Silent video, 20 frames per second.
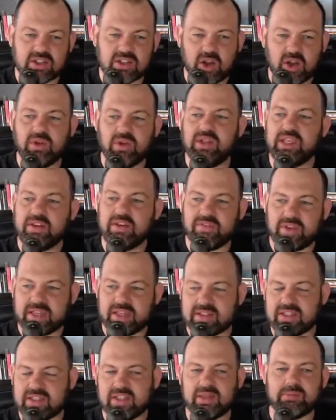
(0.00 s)
just
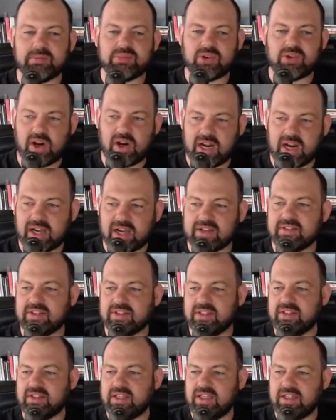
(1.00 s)
slowly investing in
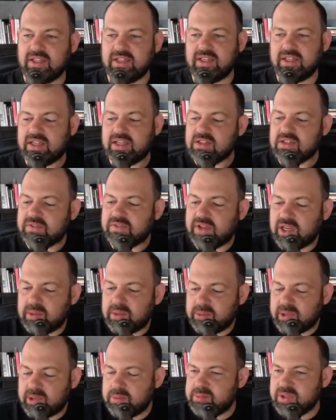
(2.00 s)
product and
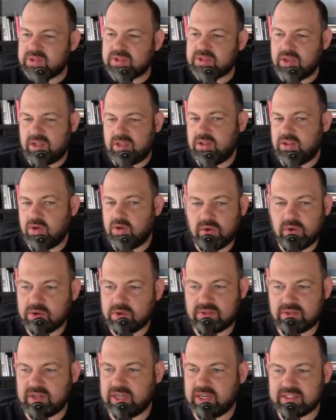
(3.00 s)
development. But
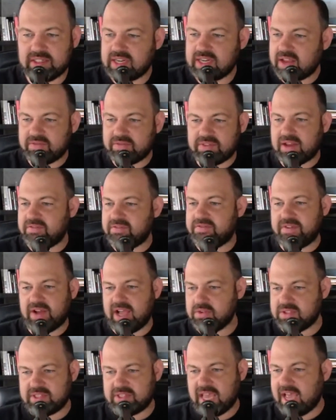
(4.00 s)
certainly the org structure, it didn't have
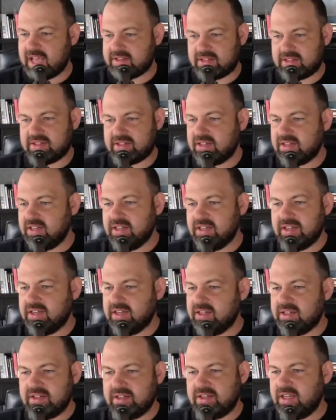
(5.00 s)
that growth SaaS.
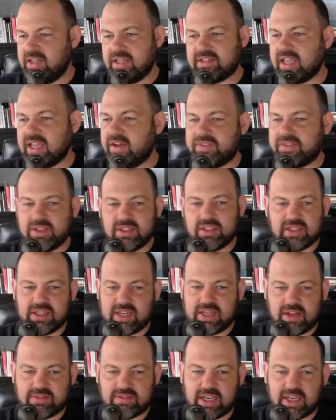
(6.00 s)
It
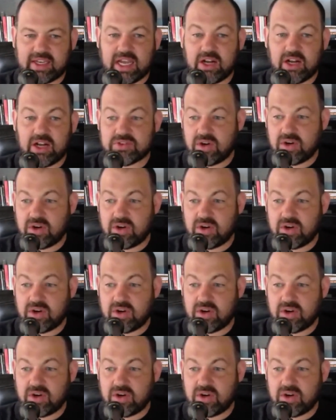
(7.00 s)
definitely didn't have